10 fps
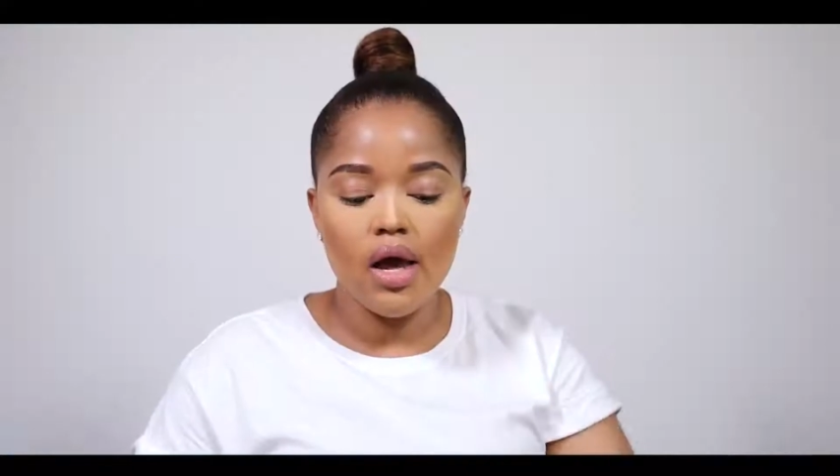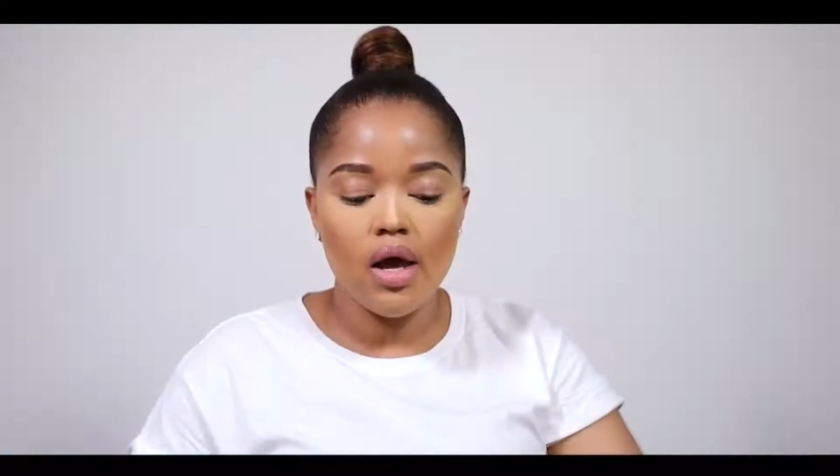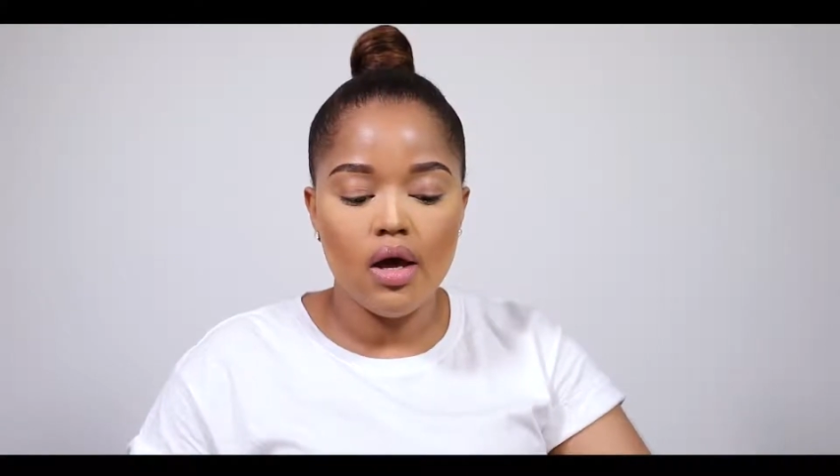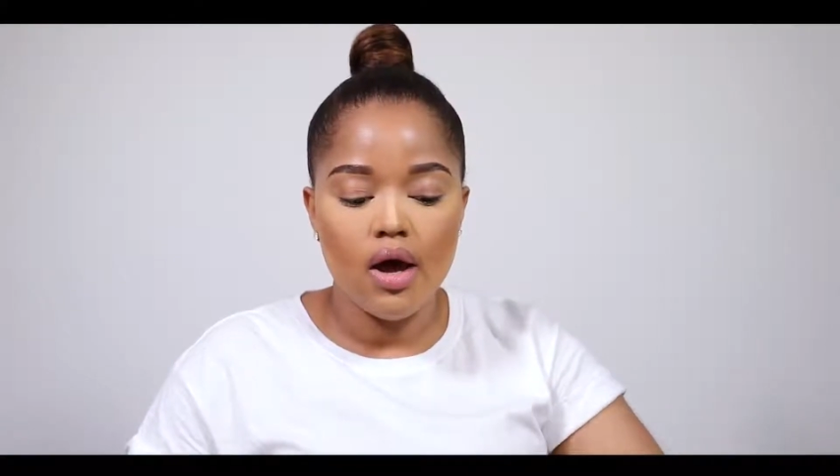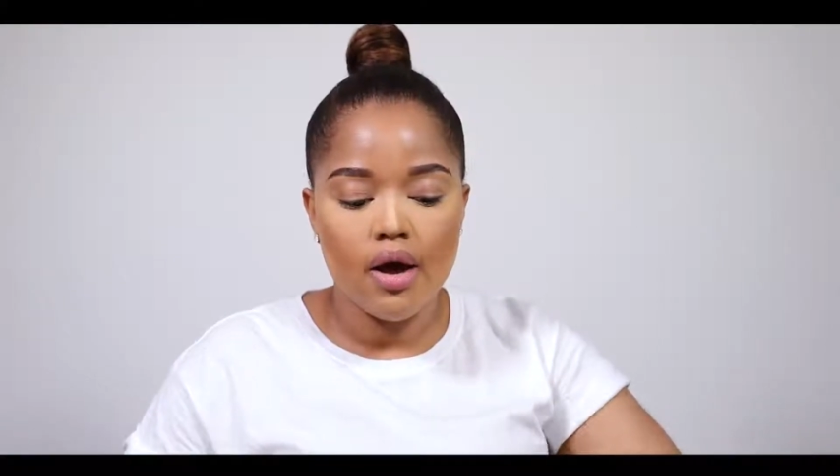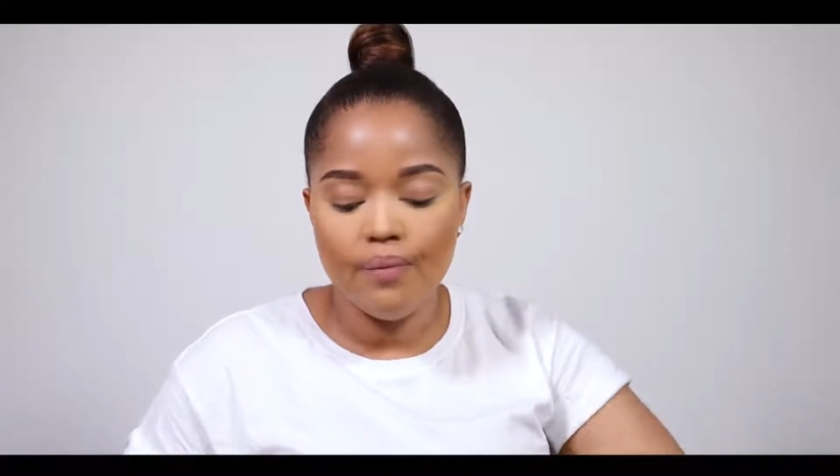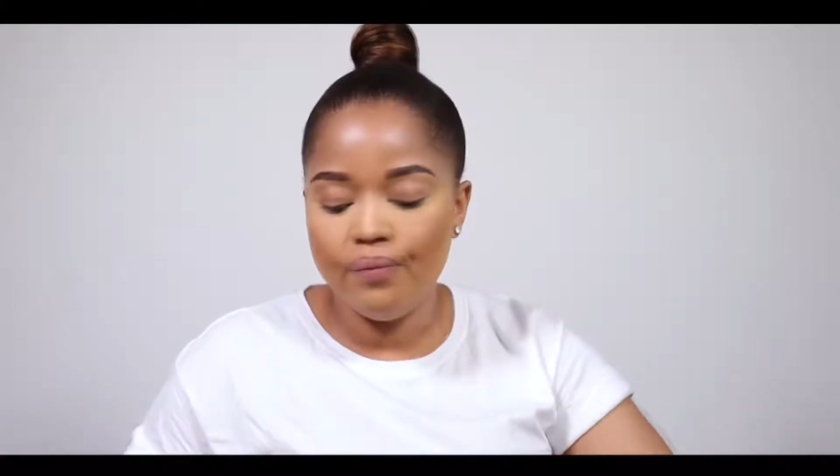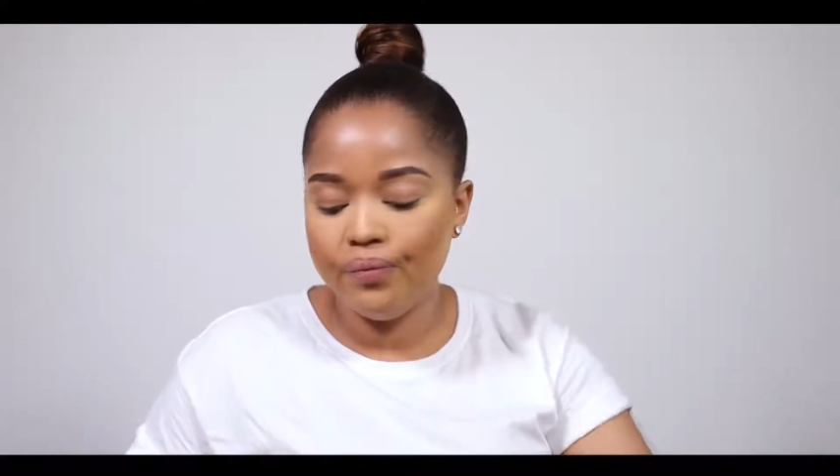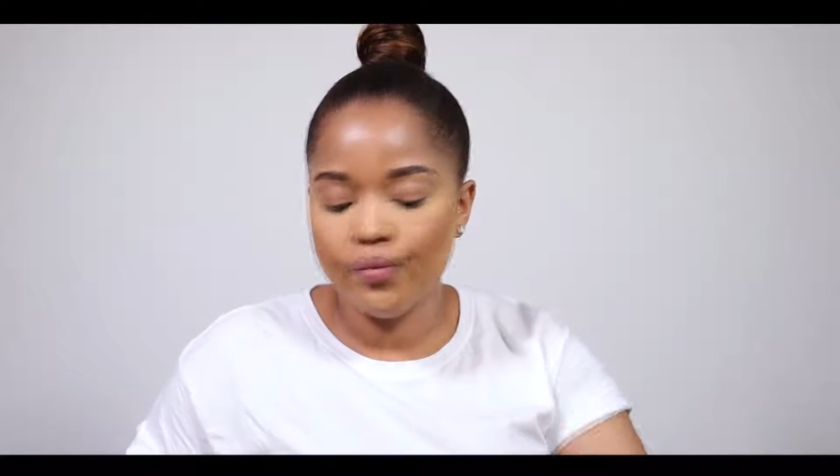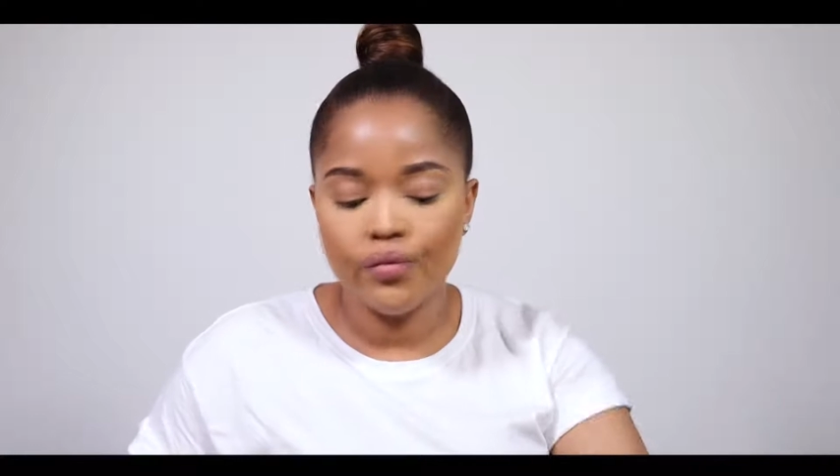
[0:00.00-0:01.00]

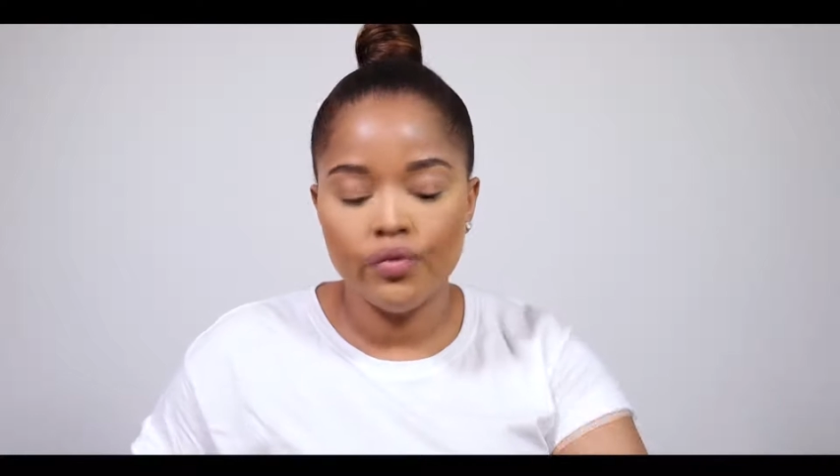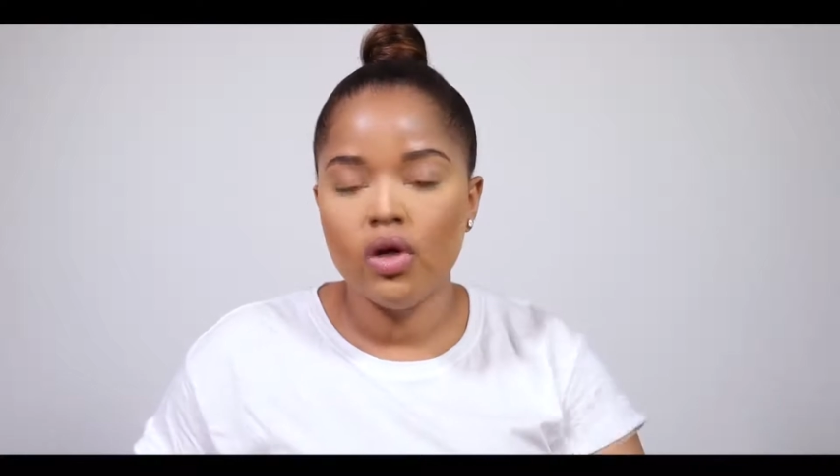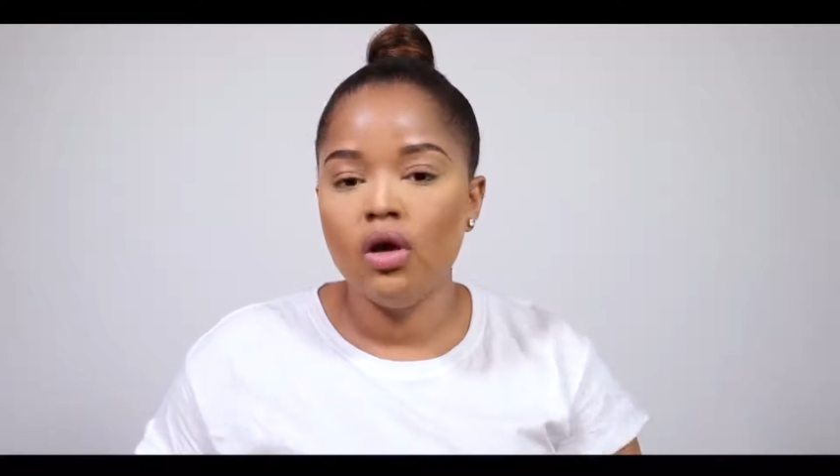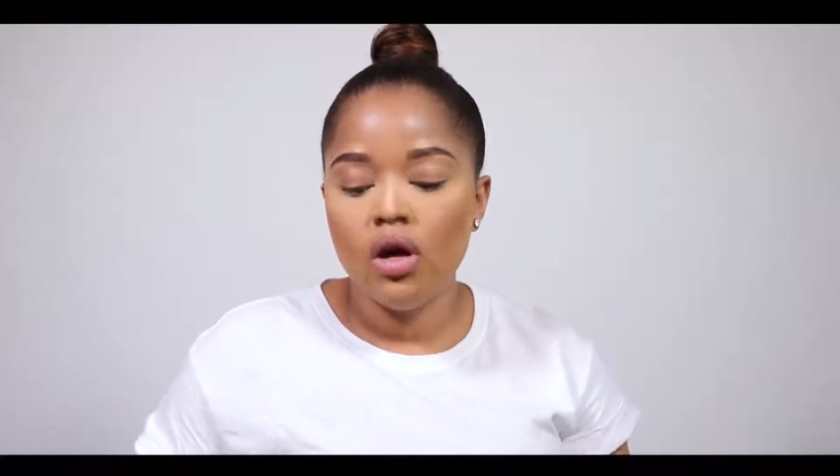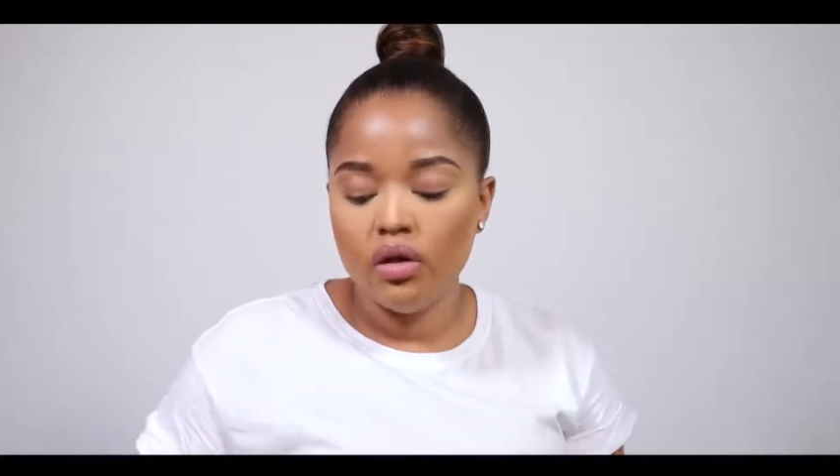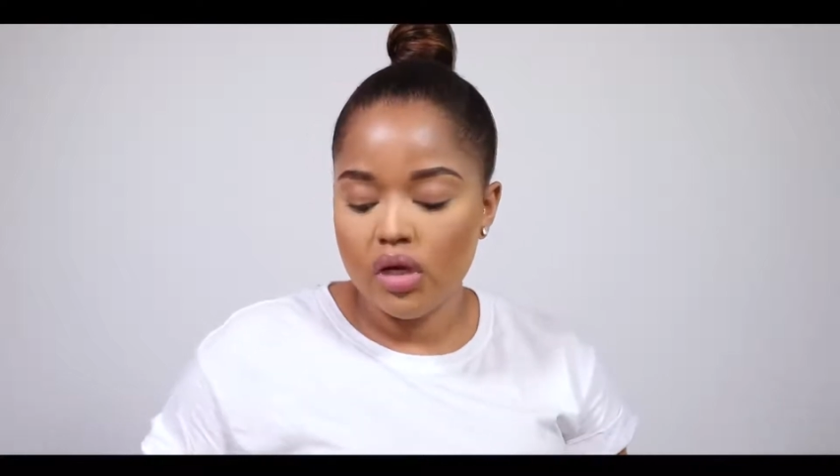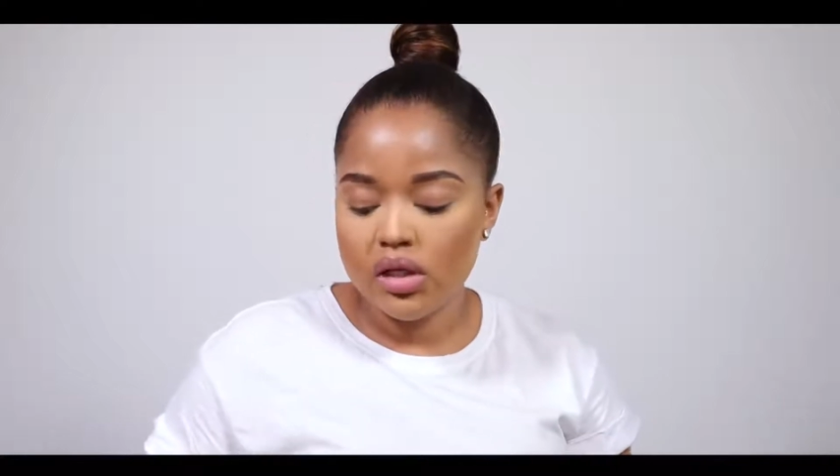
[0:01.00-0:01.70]
the